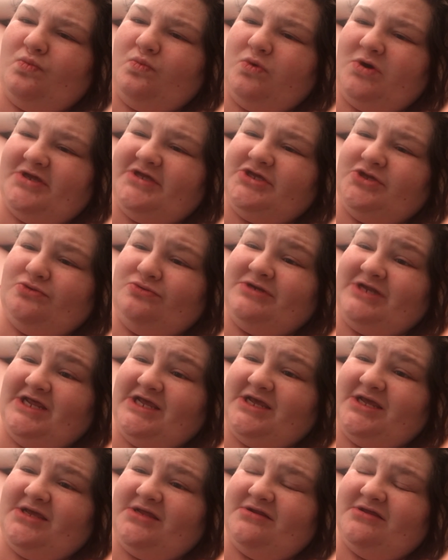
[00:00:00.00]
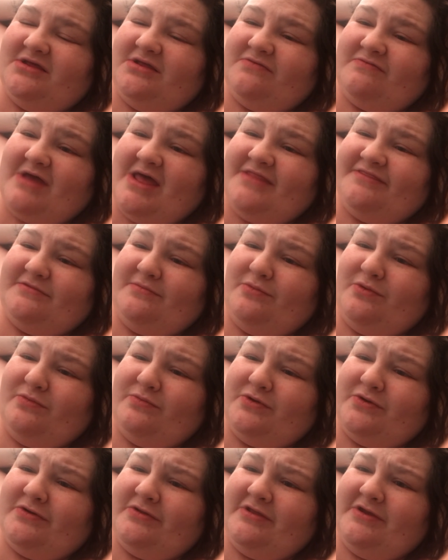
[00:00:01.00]
what you need at the
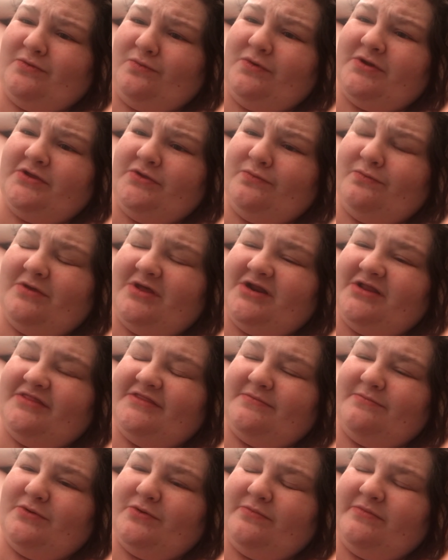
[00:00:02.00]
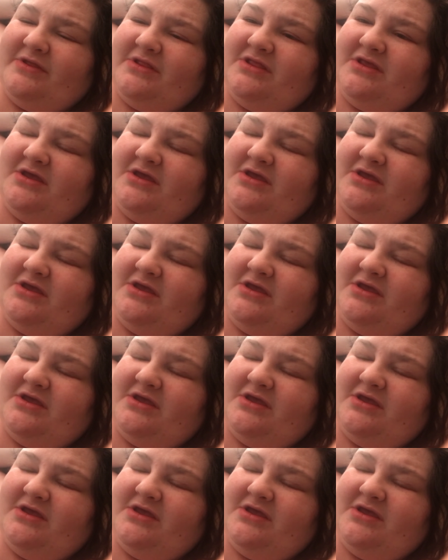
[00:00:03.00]
moment, or, like, what you want at the moment?